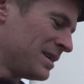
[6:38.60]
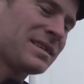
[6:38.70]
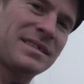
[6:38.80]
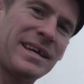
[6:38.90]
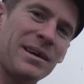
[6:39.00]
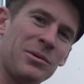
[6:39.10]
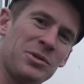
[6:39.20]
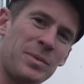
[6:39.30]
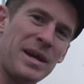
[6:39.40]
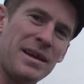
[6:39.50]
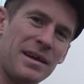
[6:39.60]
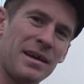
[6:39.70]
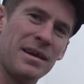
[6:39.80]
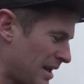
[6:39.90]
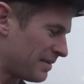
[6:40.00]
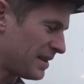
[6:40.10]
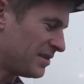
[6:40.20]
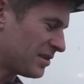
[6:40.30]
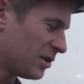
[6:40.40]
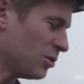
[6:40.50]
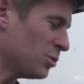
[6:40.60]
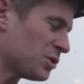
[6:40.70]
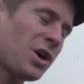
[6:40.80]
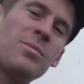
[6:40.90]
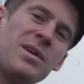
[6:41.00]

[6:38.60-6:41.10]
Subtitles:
single speeded. This can also